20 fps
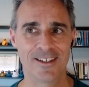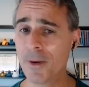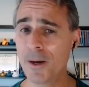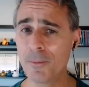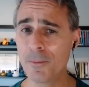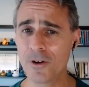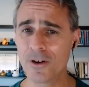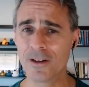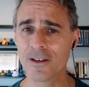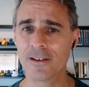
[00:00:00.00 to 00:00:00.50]

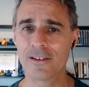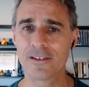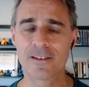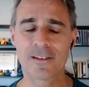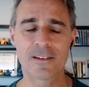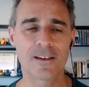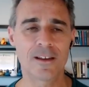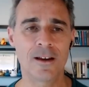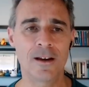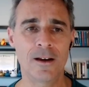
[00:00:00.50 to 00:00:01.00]

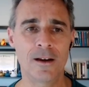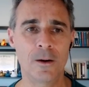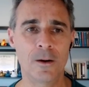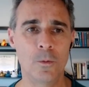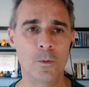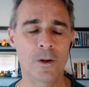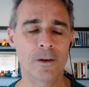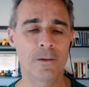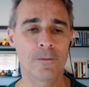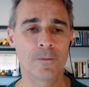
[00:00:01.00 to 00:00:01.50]
Memories.
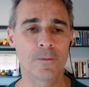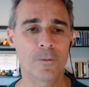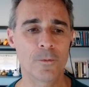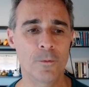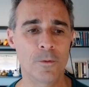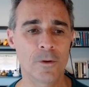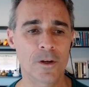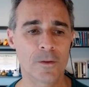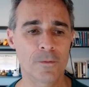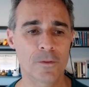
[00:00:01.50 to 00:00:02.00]
One
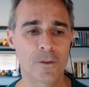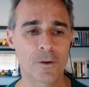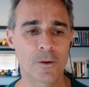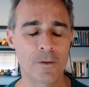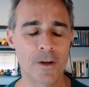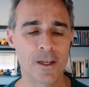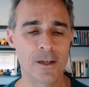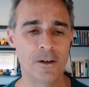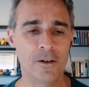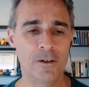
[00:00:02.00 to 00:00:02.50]
of their
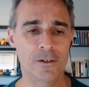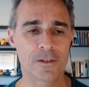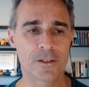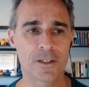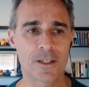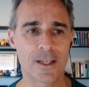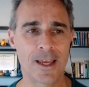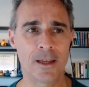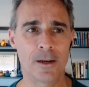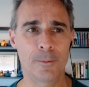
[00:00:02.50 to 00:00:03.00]

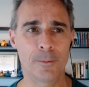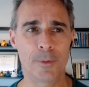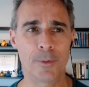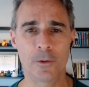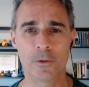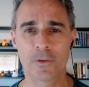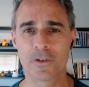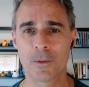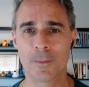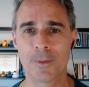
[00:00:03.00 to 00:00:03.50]
writers had a
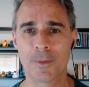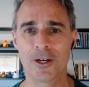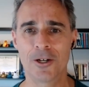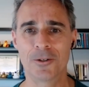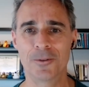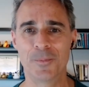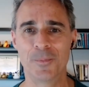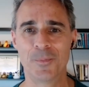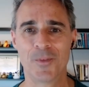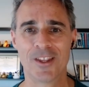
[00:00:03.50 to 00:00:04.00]
post
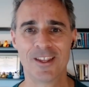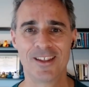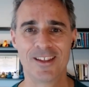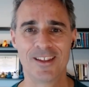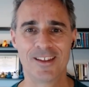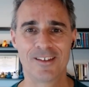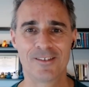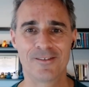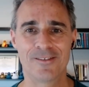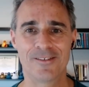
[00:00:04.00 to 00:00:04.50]
about
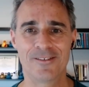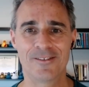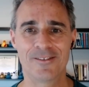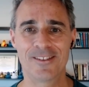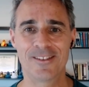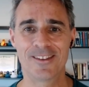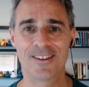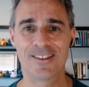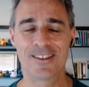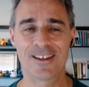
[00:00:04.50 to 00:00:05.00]

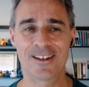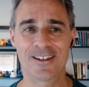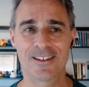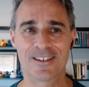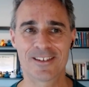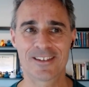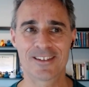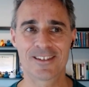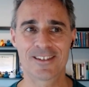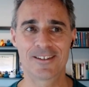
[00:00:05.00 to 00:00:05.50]
that
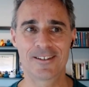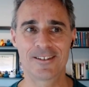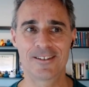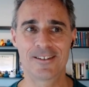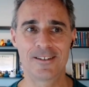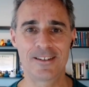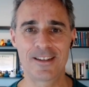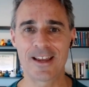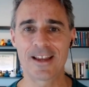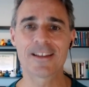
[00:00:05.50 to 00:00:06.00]
it's
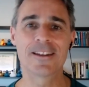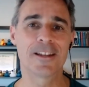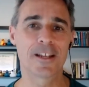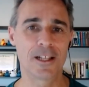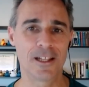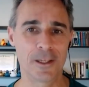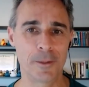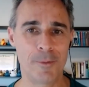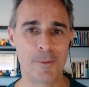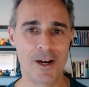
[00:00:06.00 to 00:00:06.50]

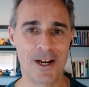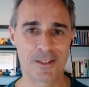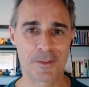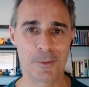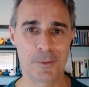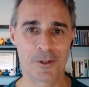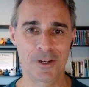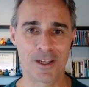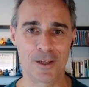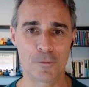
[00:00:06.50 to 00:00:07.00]
technically
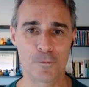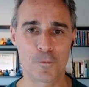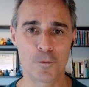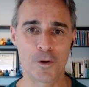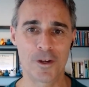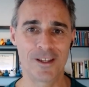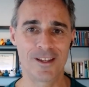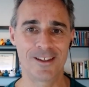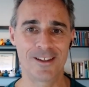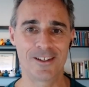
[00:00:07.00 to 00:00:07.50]
possible to get
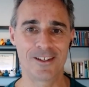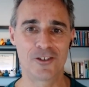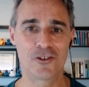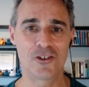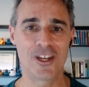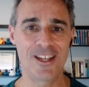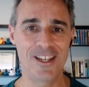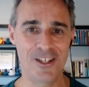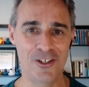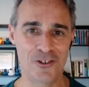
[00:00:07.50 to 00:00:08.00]
free
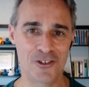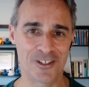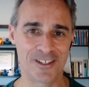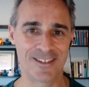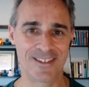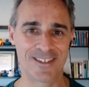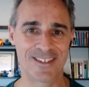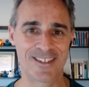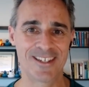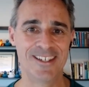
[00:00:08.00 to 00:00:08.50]

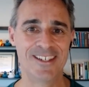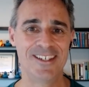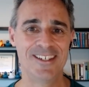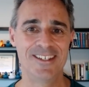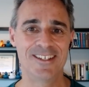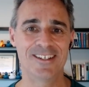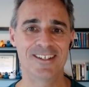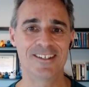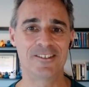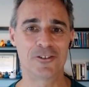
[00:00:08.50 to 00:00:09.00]
changes
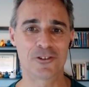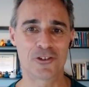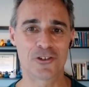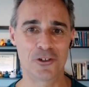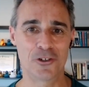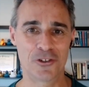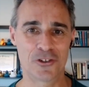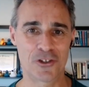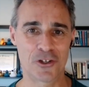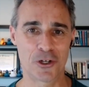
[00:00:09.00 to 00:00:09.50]
under
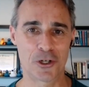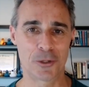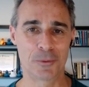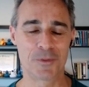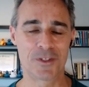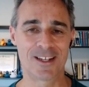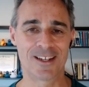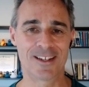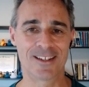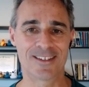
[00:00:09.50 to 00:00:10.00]
certain
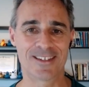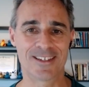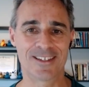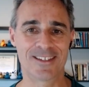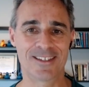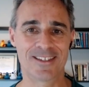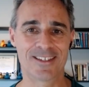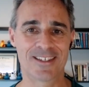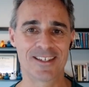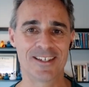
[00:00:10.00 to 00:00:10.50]

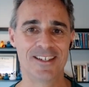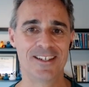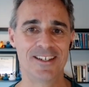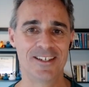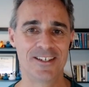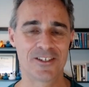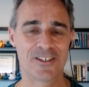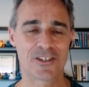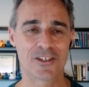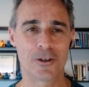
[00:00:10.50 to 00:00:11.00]
circumstances.
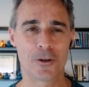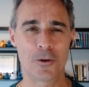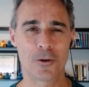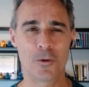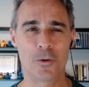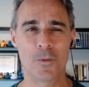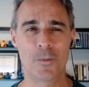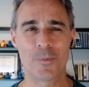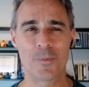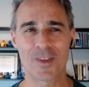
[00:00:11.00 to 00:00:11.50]

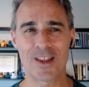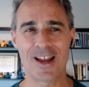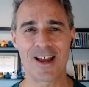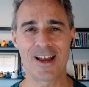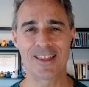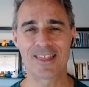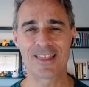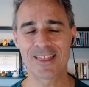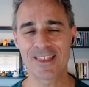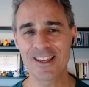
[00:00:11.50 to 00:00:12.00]
So
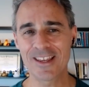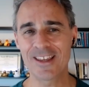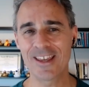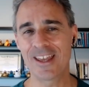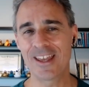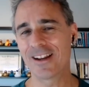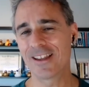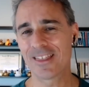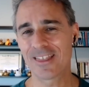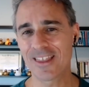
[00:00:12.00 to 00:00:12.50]
I
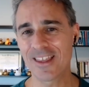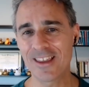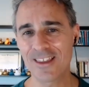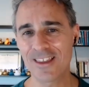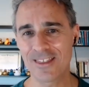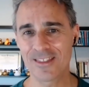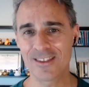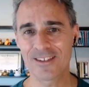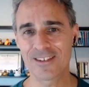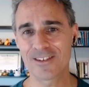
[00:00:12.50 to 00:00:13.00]

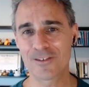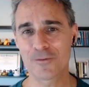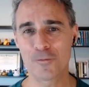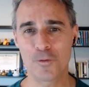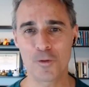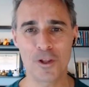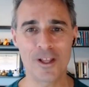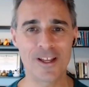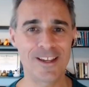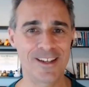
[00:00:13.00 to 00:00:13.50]
think this
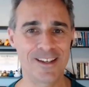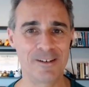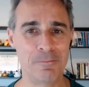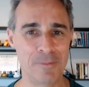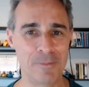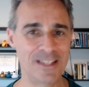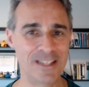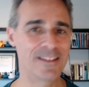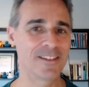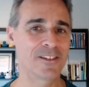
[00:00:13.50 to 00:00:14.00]
flight
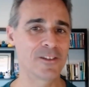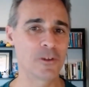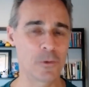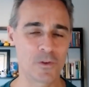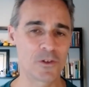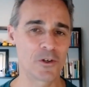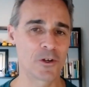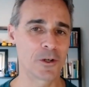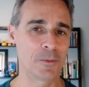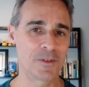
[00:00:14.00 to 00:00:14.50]
meets those
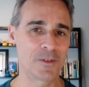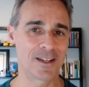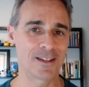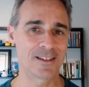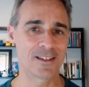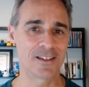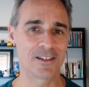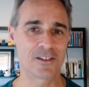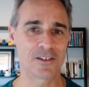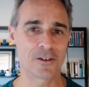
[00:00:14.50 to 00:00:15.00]

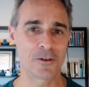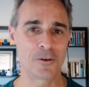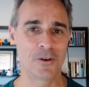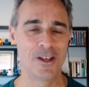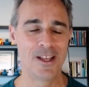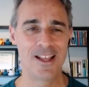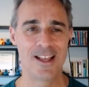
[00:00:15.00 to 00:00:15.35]
circumstances. So